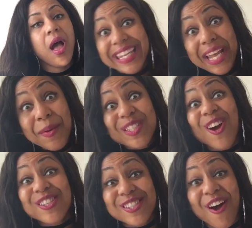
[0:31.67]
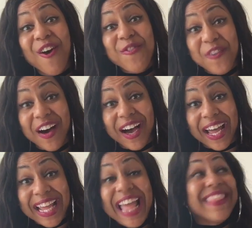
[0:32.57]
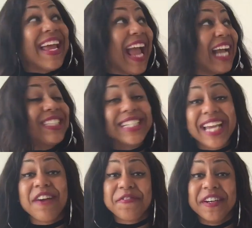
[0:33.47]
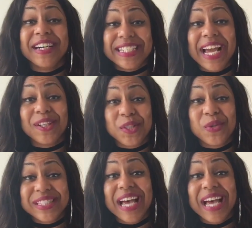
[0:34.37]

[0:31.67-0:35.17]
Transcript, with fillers: Libras are so fun. They actually got fun down to a